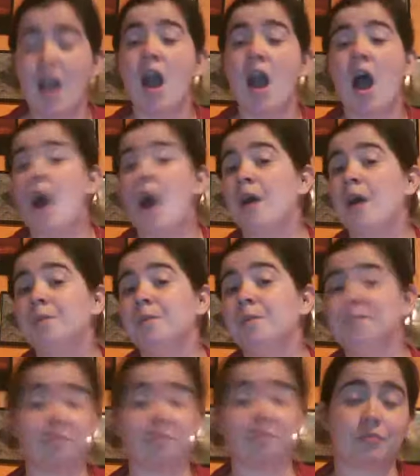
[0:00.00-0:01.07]

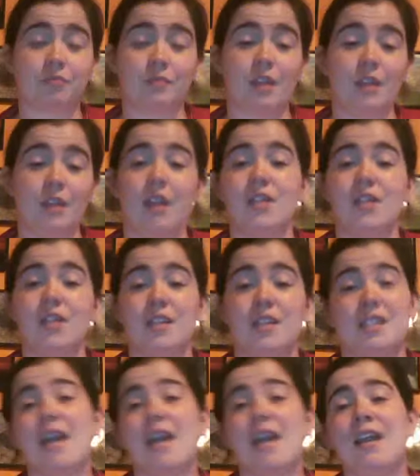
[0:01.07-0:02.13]
The
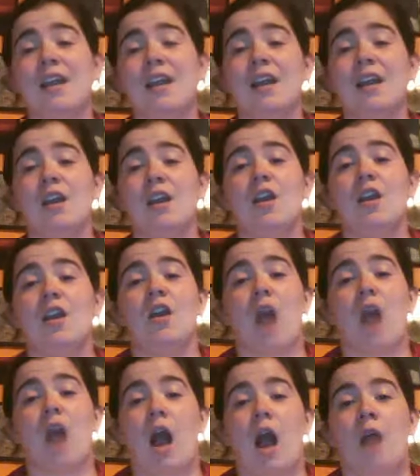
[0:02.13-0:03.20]
setting,
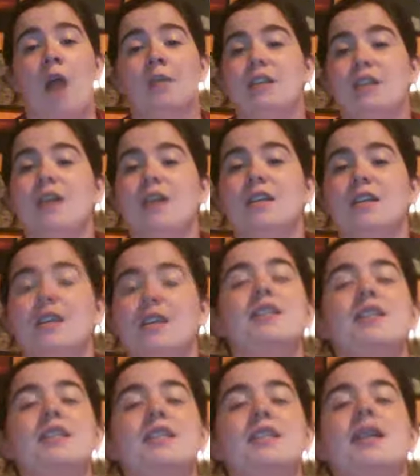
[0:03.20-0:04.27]

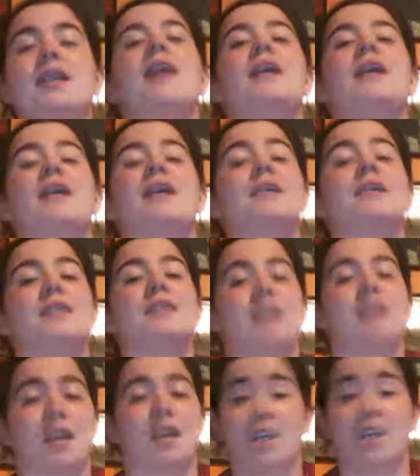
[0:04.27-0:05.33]
it is set in
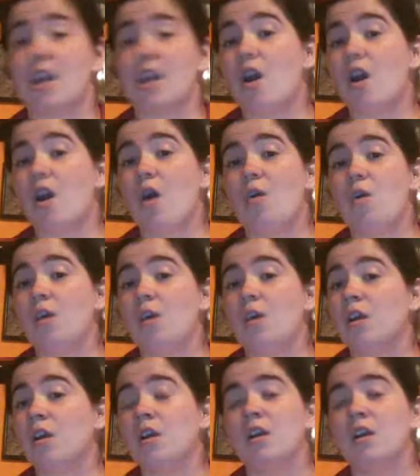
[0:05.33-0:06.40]
San Diego
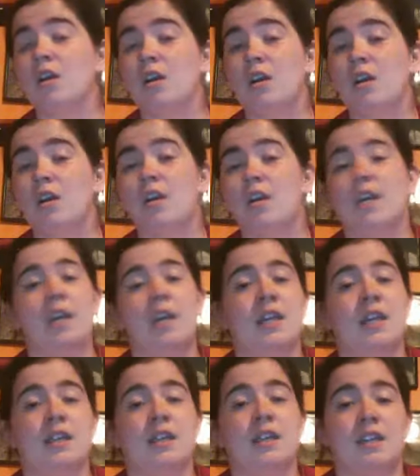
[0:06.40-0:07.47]

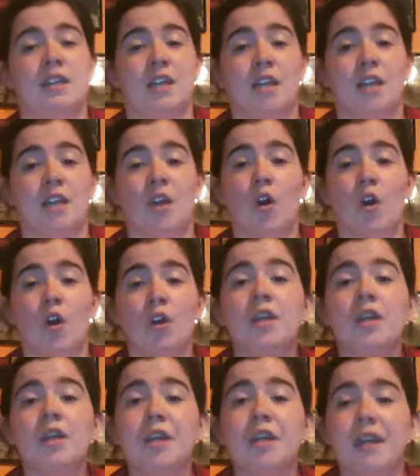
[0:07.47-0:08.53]
in the
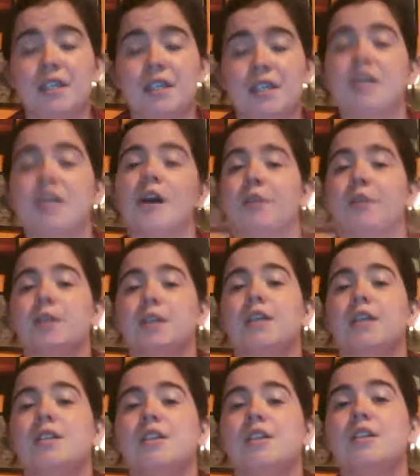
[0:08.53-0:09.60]
early
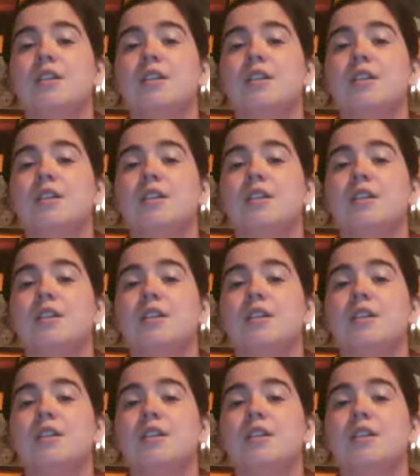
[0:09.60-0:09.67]
1900s.